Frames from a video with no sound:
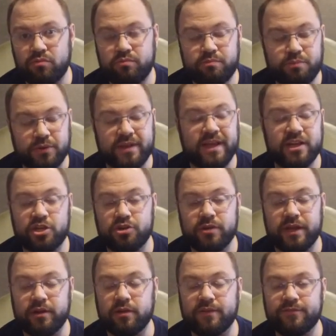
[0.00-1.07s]
protects your
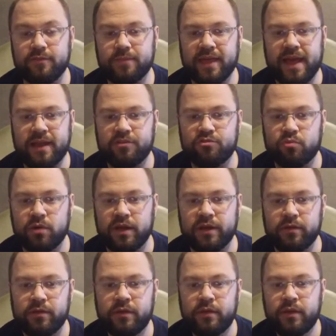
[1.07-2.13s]
hearing from that as well.
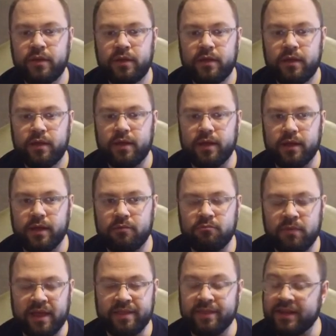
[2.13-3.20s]

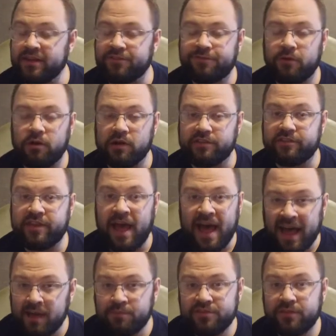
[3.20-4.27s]
And then as far as
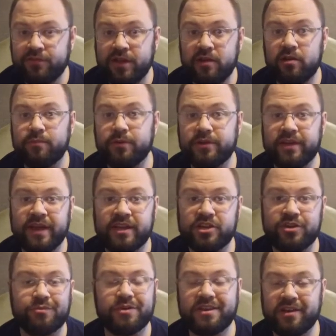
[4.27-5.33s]
types of hearing
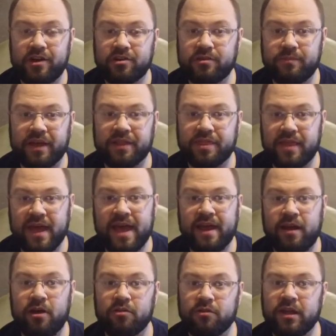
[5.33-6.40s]
protection, we talked about that
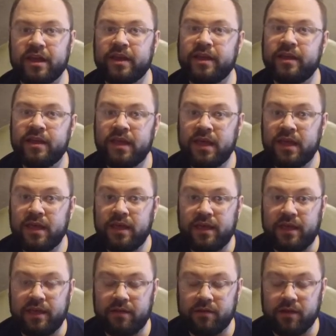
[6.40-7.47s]
already.
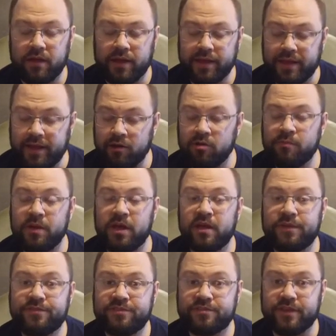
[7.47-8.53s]
Ear
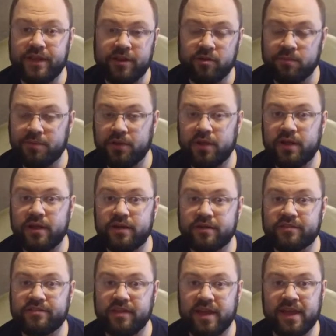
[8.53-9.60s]
muffs, ear
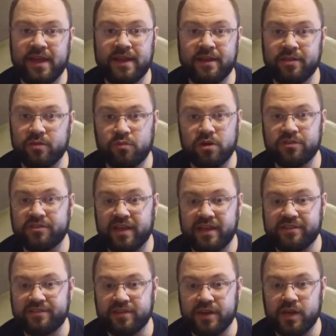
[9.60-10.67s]
plugs, and in the worst
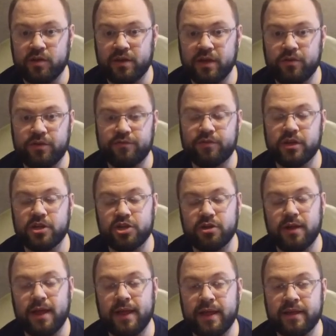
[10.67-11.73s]
case scenario, you've got your
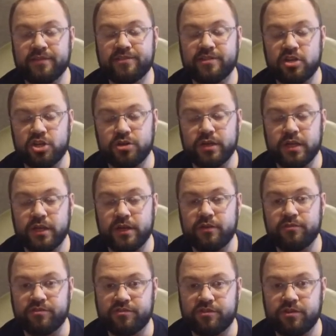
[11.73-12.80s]
hands that you can
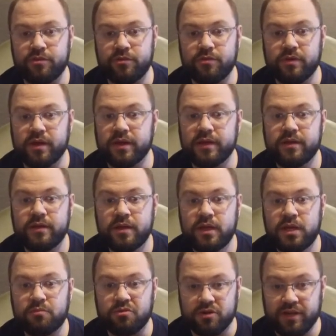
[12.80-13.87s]
use to
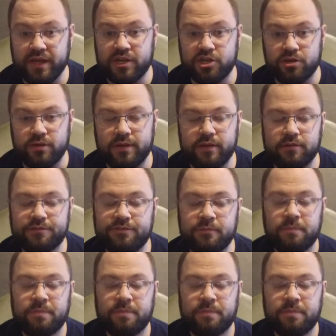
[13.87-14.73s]
protect your ears.